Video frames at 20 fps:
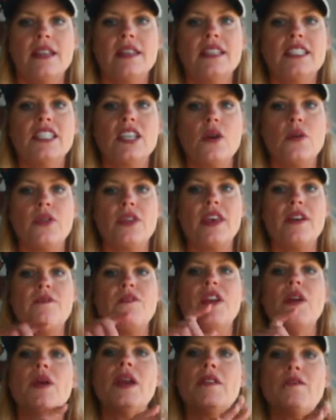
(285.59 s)
so the
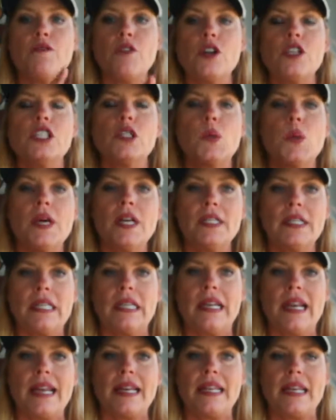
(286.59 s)
very first quilt
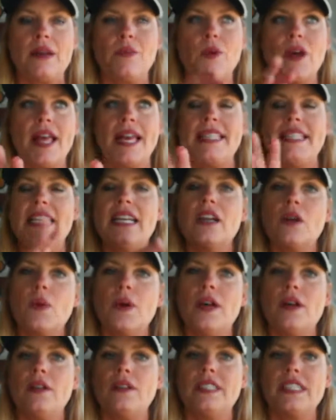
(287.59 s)
that I did, I did a
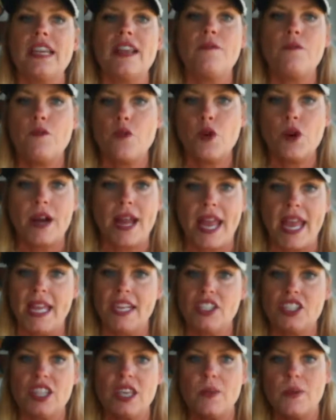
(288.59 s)
quilt in
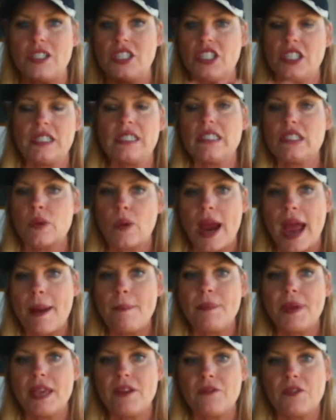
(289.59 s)
4-H that was just
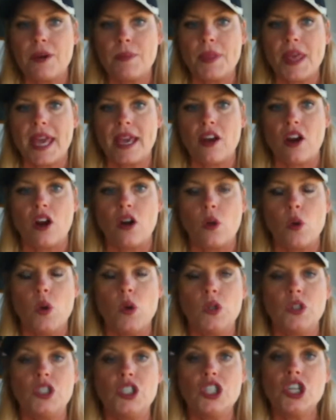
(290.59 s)
scrappy from like our
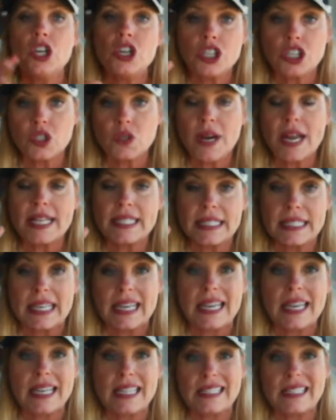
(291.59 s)
old church
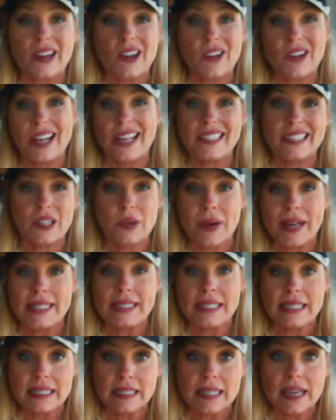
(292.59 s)
dresses and all kinds of
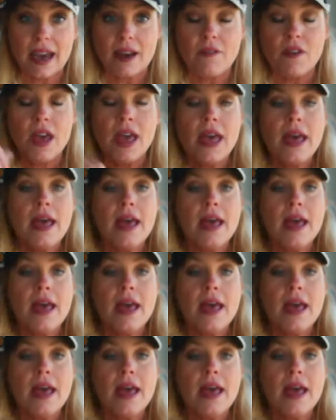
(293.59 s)
crazy stuff.